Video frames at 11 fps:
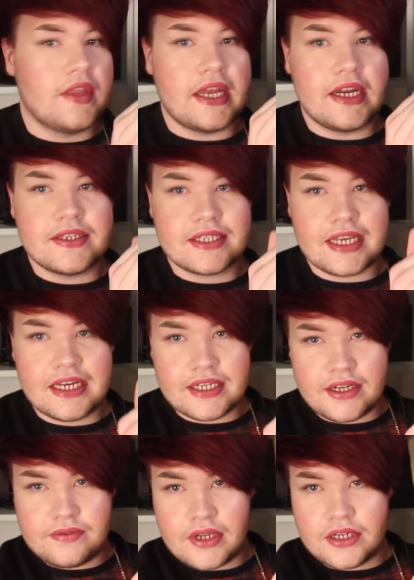Then inside
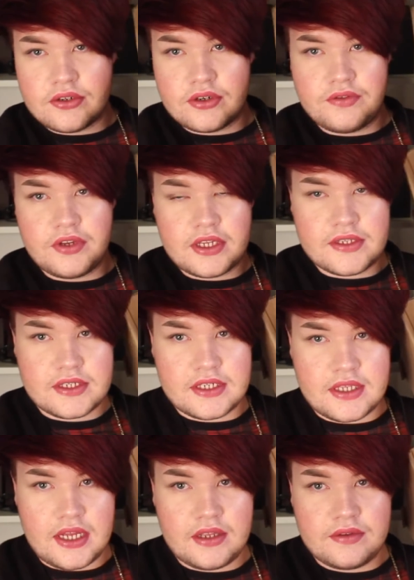it, I don't know if you can see
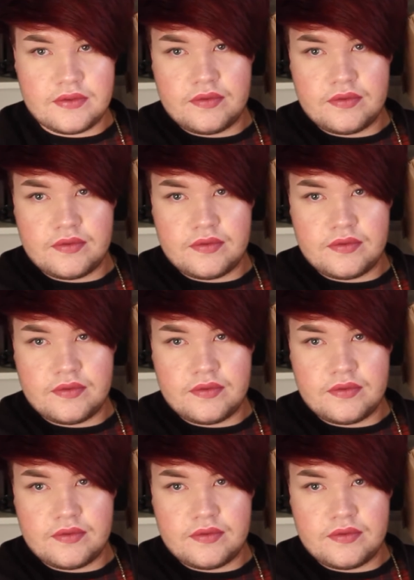that,